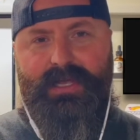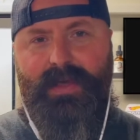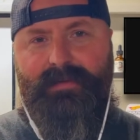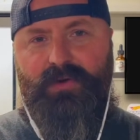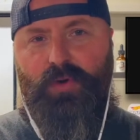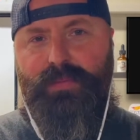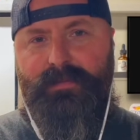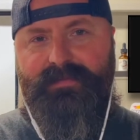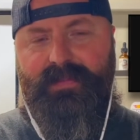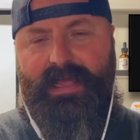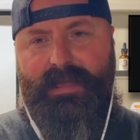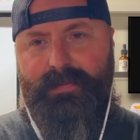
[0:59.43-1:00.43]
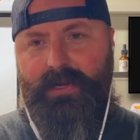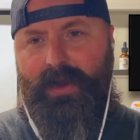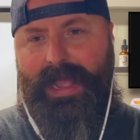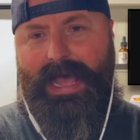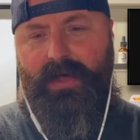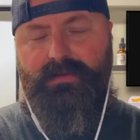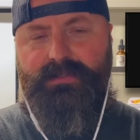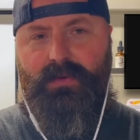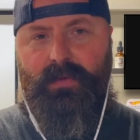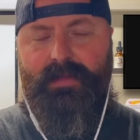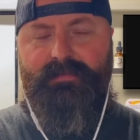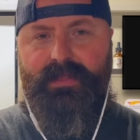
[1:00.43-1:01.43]
You have an open flame in your house or
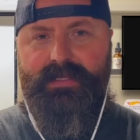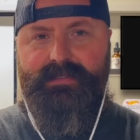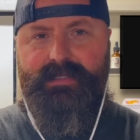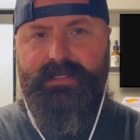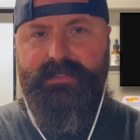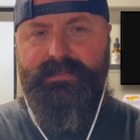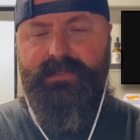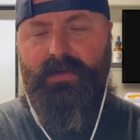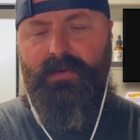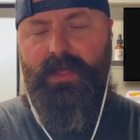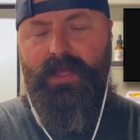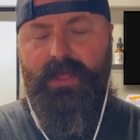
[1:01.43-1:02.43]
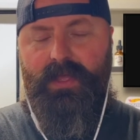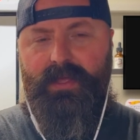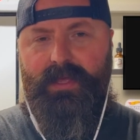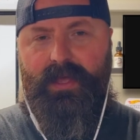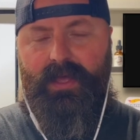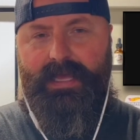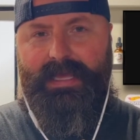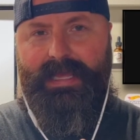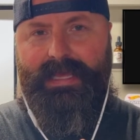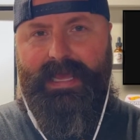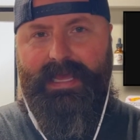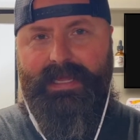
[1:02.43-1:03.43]
wherever this is, so yeah,
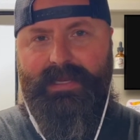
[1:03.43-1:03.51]
it can get